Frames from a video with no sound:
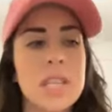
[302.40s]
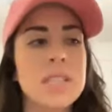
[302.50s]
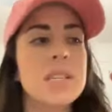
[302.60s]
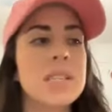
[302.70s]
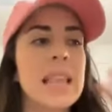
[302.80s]
This
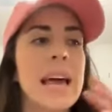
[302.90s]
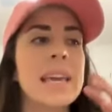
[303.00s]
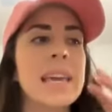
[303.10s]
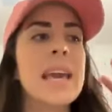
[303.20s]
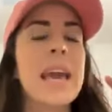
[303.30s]
is
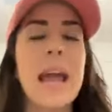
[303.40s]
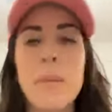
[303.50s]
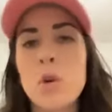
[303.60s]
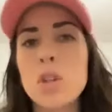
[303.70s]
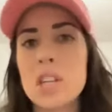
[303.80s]
like
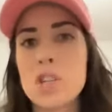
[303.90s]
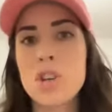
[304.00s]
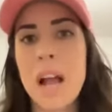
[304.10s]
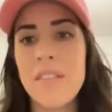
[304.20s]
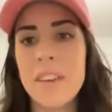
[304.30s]
Emerald
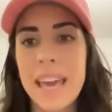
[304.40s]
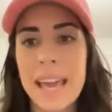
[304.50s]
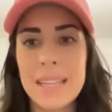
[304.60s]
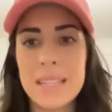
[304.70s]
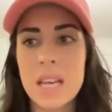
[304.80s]

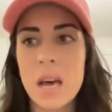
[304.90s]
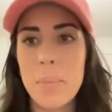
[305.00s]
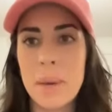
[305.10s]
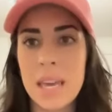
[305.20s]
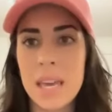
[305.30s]
Extravaganza
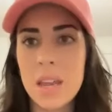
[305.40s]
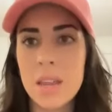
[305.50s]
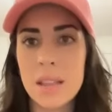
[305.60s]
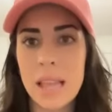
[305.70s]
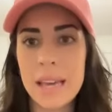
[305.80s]
peak,
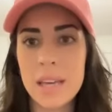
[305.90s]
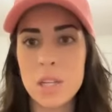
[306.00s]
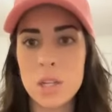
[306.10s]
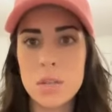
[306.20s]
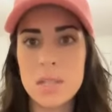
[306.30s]
like
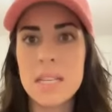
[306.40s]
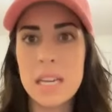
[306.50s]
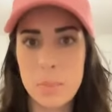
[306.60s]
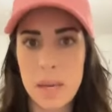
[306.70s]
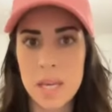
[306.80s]

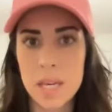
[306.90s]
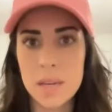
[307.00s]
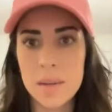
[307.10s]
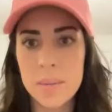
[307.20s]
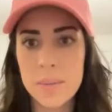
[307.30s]
sneak peek.
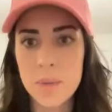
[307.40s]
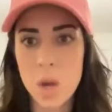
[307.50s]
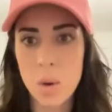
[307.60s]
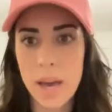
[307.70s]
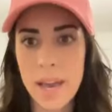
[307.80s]

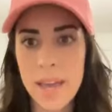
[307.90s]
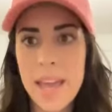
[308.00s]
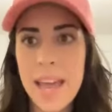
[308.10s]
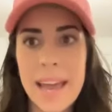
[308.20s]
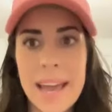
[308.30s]
Okay.
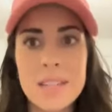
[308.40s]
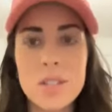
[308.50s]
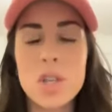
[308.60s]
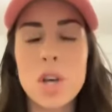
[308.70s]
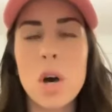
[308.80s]
And
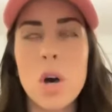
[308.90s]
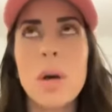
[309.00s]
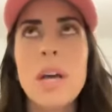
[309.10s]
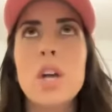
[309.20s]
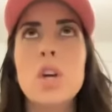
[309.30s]

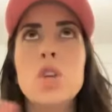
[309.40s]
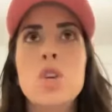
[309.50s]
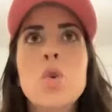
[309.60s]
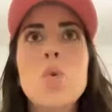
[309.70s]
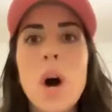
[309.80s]
so
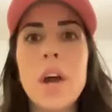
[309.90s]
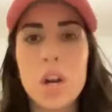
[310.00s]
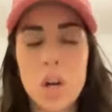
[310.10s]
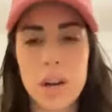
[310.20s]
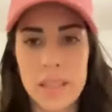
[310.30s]
you want to
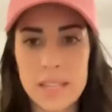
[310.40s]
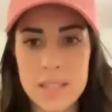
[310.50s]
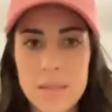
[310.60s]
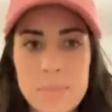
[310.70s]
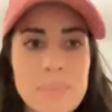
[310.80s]
earn
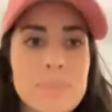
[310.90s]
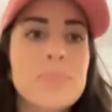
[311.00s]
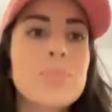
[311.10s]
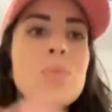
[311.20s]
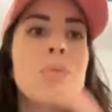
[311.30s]
this.
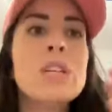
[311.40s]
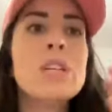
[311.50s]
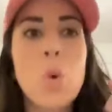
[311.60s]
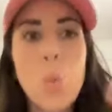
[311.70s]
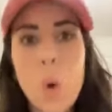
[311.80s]

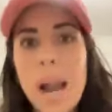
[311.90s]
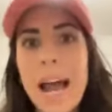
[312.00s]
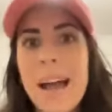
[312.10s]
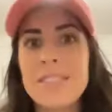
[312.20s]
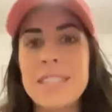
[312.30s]
So what I
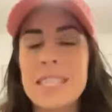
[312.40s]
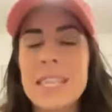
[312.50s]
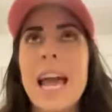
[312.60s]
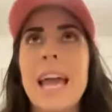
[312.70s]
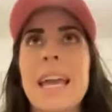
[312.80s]
have to
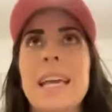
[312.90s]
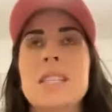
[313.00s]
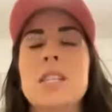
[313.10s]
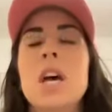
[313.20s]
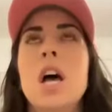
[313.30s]
say
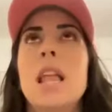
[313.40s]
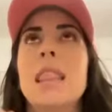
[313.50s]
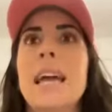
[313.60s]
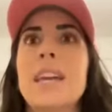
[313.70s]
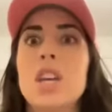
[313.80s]
is
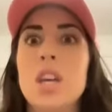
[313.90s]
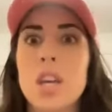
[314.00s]
like,